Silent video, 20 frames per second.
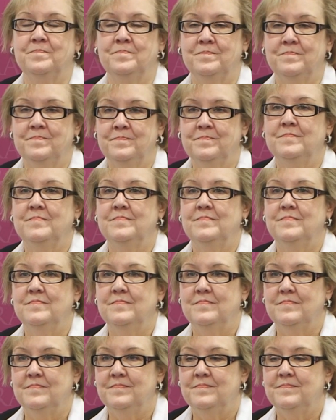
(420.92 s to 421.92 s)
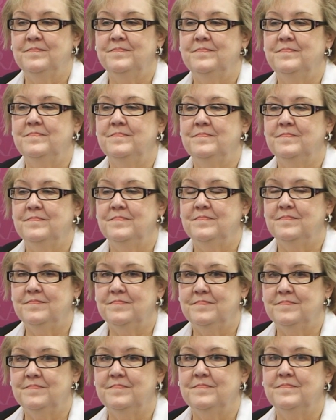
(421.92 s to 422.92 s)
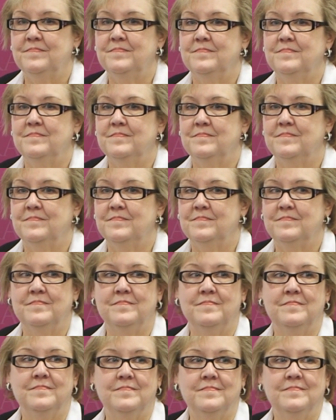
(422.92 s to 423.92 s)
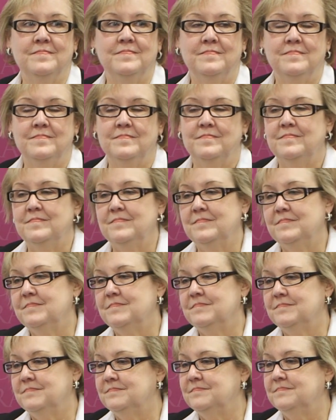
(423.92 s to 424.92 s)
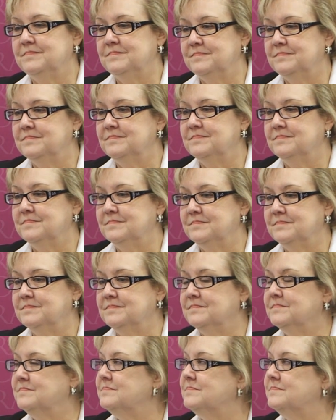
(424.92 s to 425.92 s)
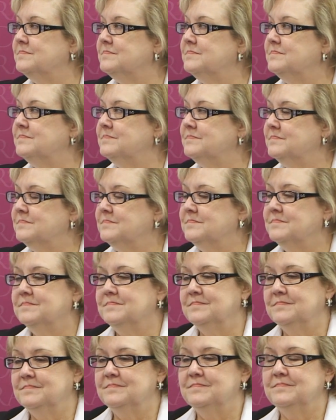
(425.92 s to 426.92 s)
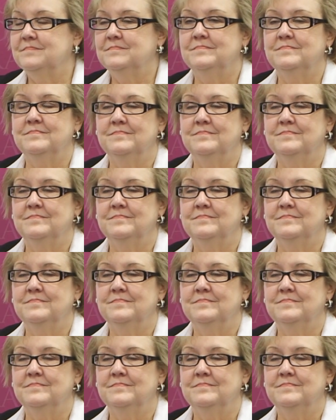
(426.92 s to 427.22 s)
This person isn't speaking.